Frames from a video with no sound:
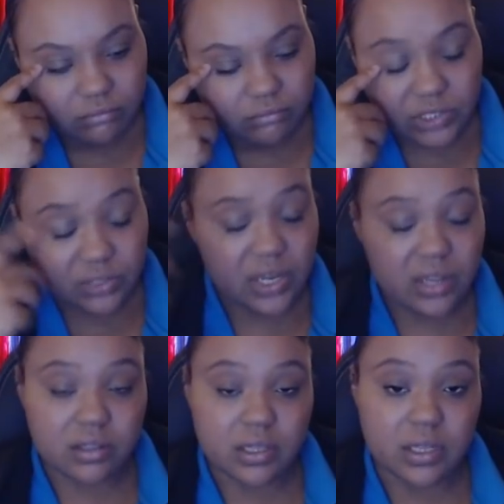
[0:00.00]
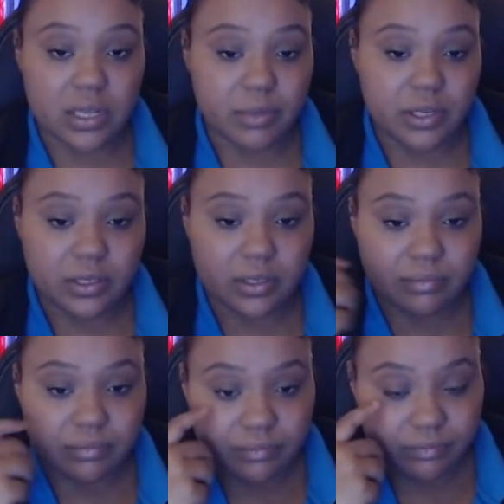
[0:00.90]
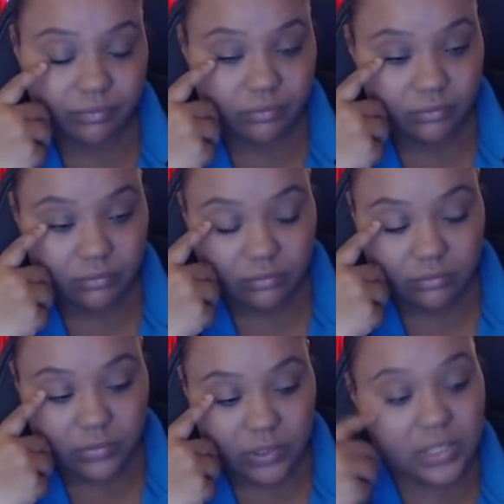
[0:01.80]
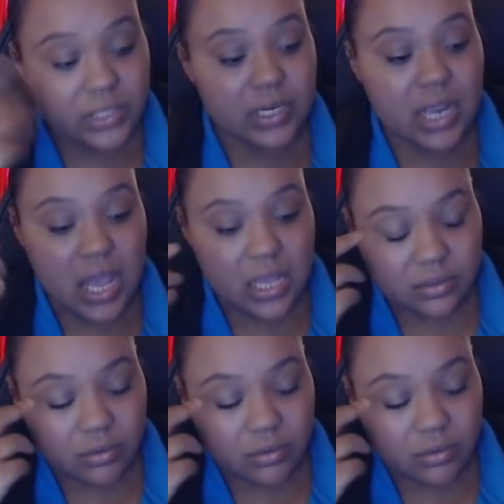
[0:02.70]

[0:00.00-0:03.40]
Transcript: so yeah, and I mean, he did ask,